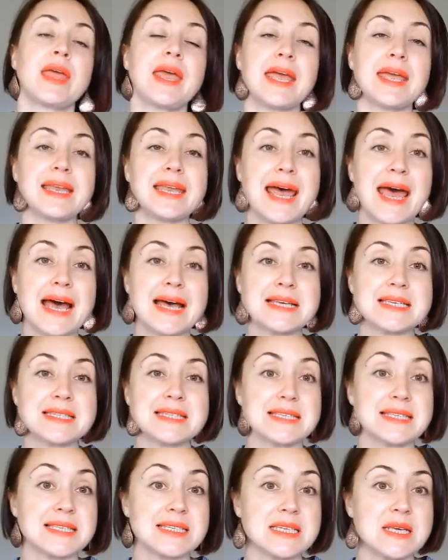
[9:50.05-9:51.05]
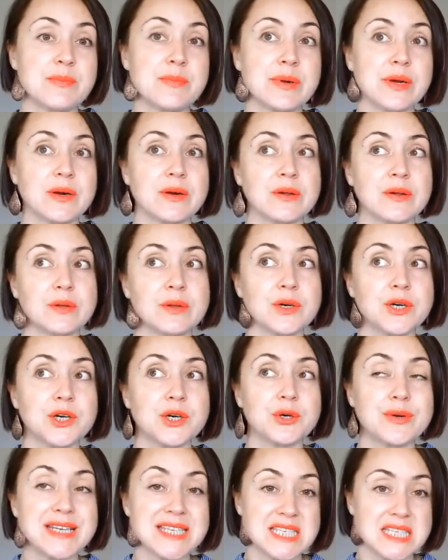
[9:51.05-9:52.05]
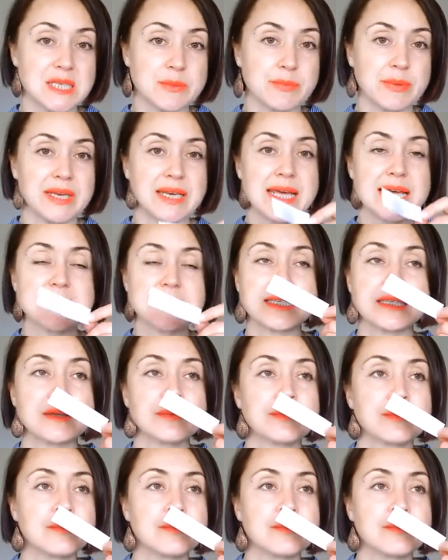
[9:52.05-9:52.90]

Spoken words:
it has this typical crispiness,